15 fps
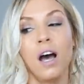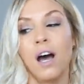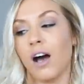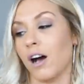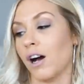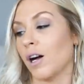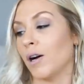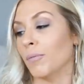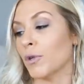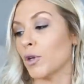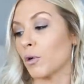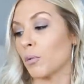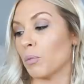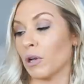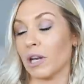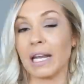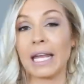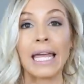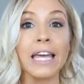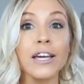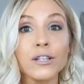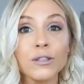Um, you can put a
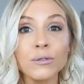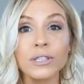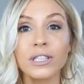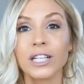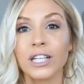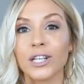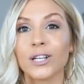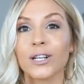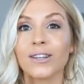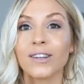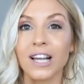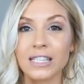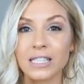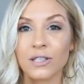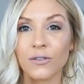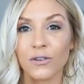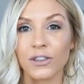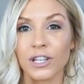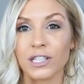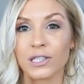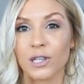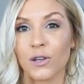candle in here, lots of different
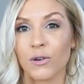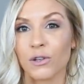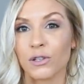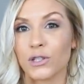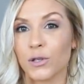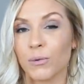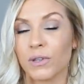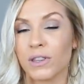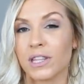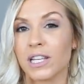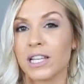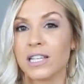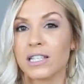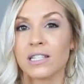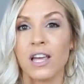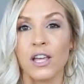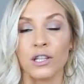things that you can do with these.